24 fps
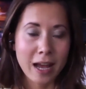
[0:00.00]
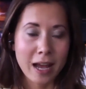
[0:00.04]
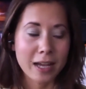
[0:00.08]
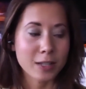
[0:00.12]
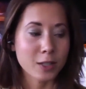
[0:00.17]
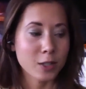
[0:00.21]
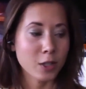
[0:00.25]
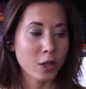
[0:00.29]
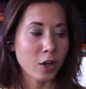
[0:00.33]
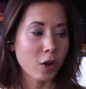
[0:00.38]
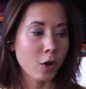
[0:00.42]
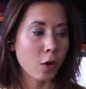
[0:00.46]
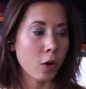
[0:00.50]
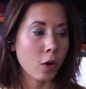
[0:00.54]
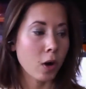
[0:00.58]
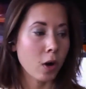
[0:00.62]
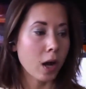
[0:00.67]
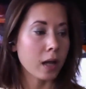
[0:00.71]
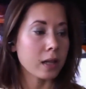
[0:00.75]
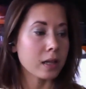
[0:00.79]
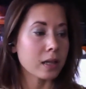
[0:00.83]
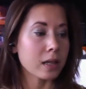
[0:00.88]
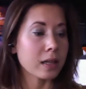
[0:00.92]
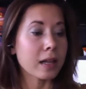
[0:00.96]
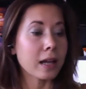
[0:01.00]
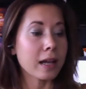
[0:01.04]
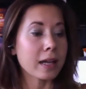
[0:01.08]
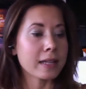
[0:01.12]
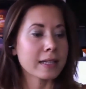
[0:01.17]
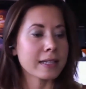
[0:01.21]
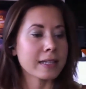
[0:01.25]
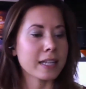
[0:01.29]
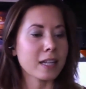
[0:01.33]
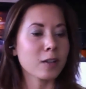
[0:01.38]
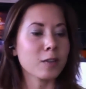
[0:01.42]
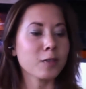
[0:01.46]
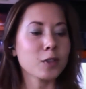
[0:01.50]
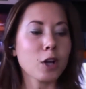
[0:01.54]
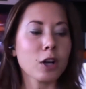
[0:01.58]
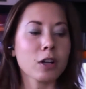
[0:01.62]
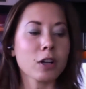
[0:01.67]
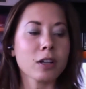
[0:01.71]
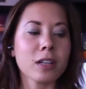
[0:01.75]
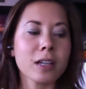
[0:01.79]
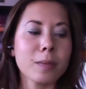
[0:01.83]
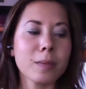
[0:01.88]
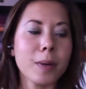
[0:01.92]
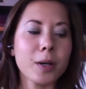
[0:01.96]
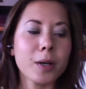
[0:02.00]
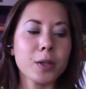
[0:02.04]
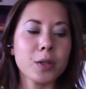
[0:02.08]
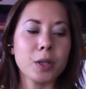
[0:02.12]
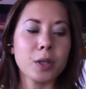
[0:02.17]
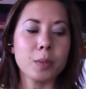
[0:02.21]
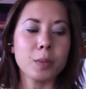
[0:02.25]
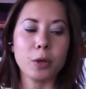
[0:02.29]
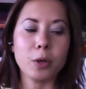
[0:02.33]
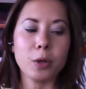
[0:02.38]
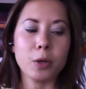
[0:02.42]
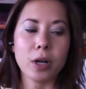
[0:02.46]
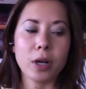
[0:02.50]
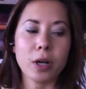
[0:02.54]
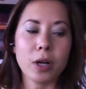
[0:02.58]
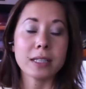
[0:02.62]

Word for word: so I'll, instead of talking about the book,